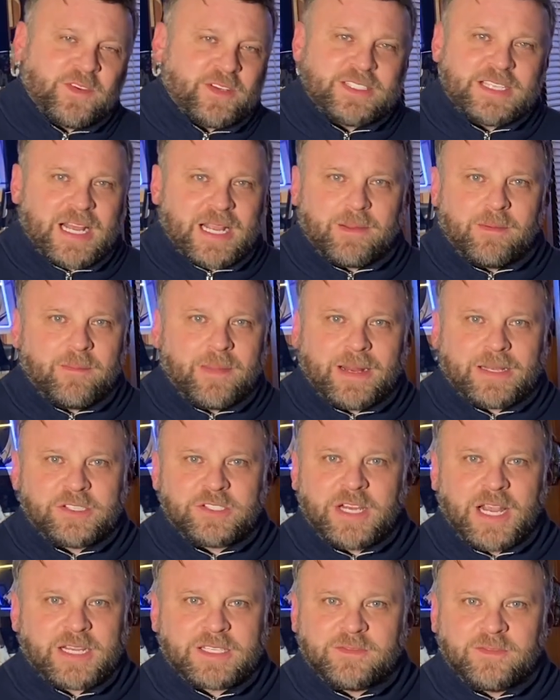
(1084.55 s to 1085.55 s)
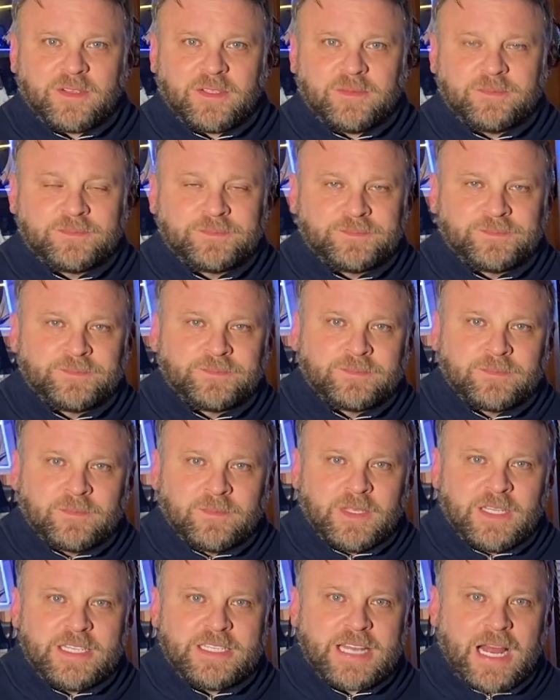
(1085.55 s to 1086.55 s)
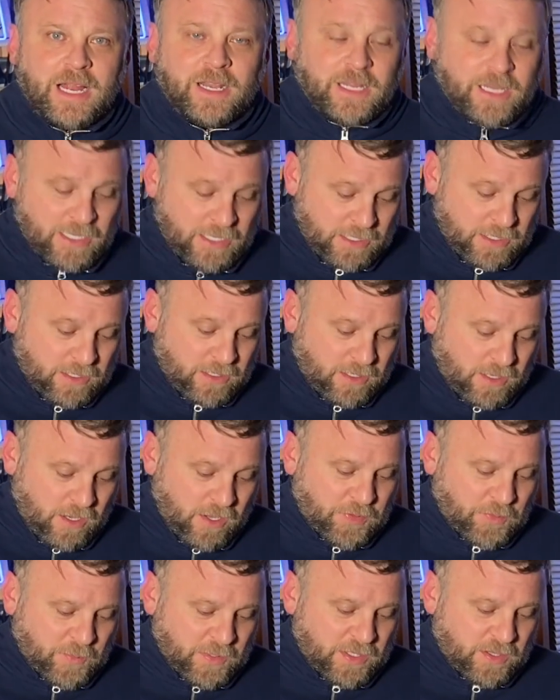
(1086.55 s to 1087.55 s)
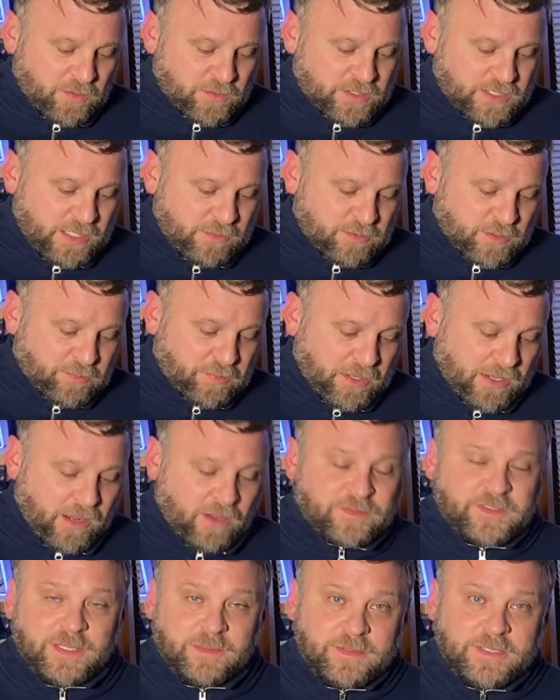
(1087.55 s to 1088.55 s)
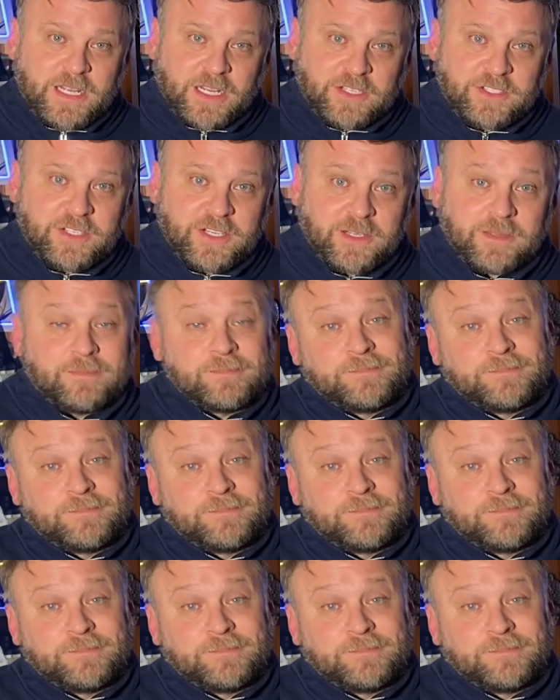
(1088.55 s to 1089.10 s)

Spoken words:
He's not coming back to Jacksonville. He's not. All 3 of those teams are playoff teams next year.